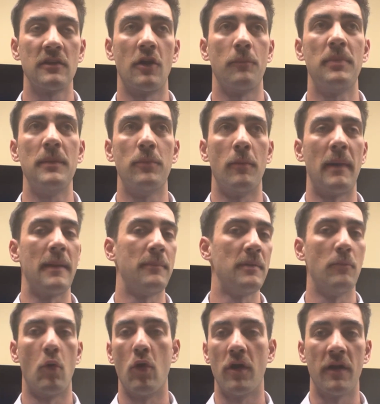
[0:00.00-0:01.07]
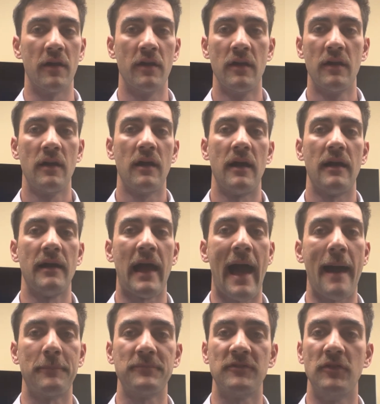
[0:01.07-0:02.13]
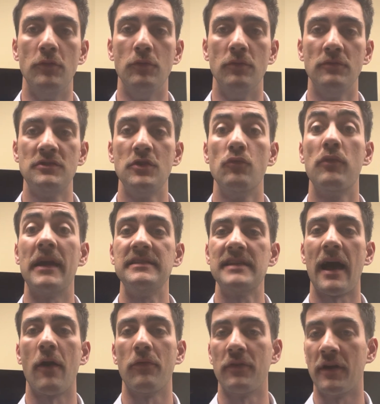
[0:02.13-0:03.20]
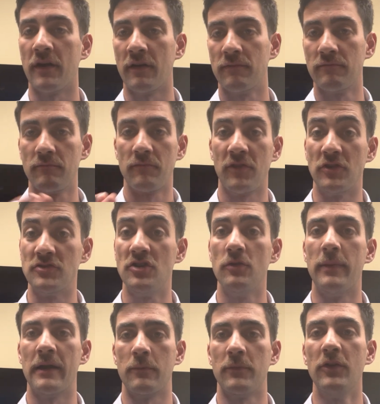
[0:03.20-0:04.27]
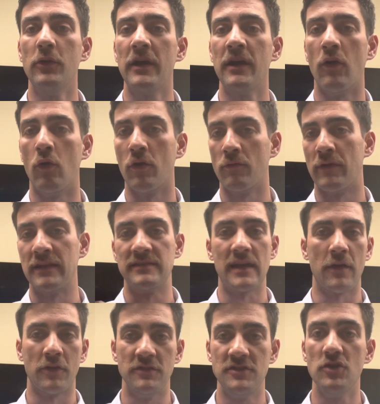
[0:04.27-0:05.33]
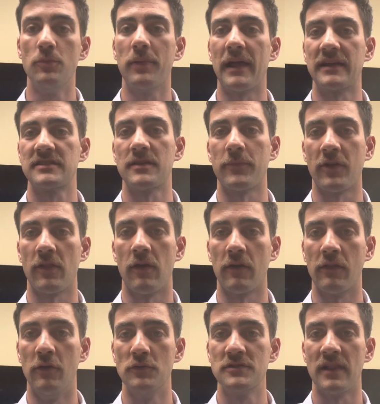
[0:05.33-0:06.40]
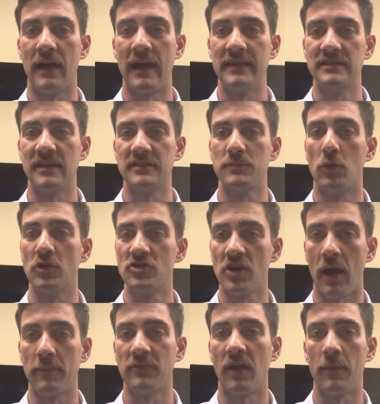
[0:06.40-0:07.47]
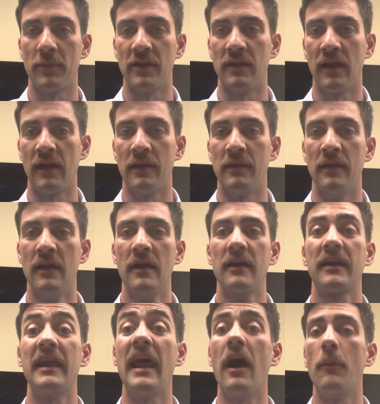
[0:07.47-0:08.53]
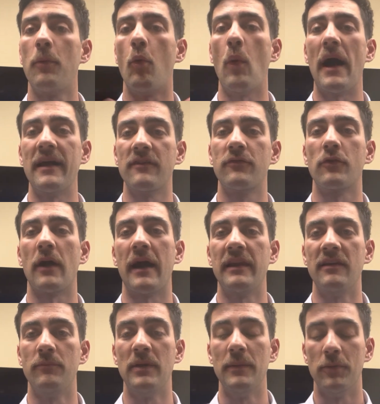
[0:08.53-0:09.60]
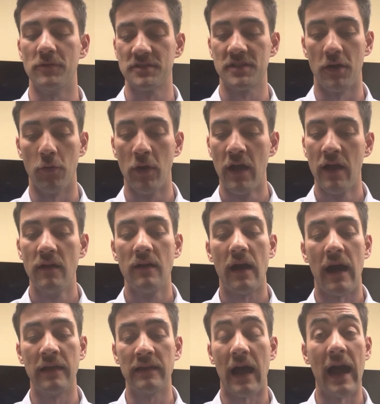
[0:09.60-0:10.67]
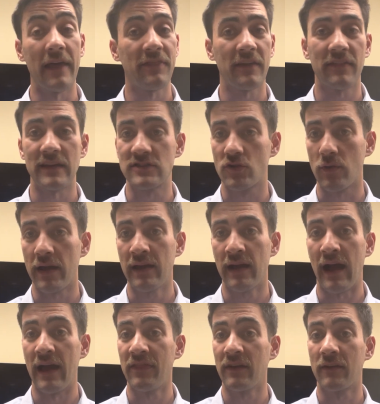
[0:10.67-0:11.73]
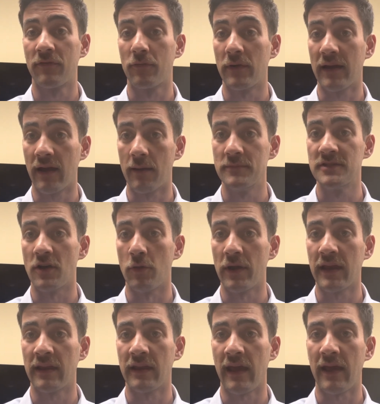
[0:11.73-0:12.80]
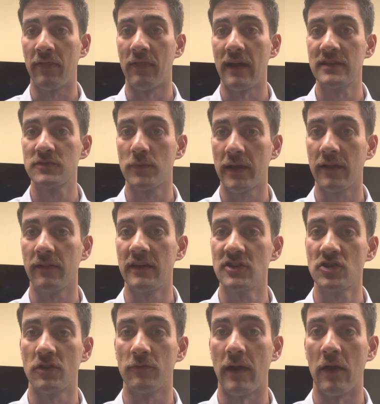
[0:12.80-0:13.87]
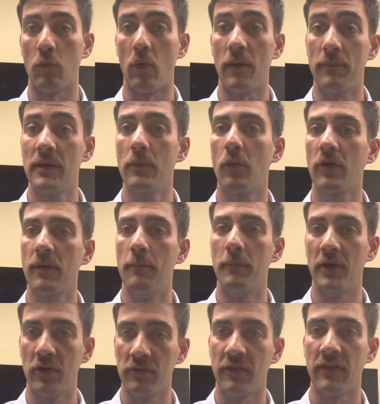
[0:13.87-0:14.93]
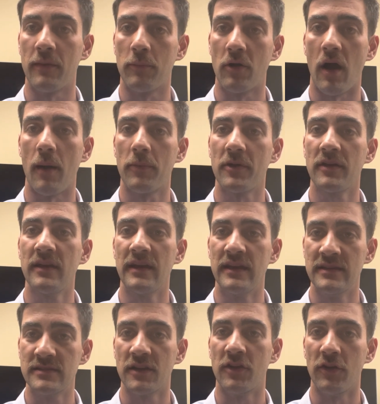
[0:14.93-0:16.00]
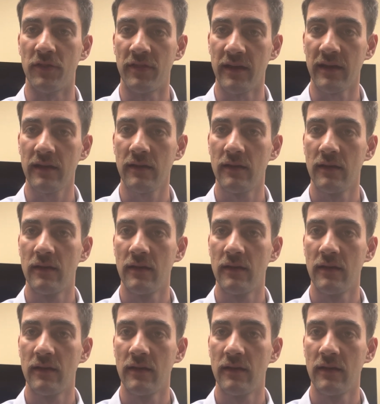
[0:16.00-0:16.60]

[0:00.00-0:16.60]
people might be more apt to rent out their 2-bedroom unit or rent out a duplex, something along those lines that's more chopped up and can help a wider variety of people. So I think that's great. I think freeing up zoning and less regulation around what people can build on their property is a good thing.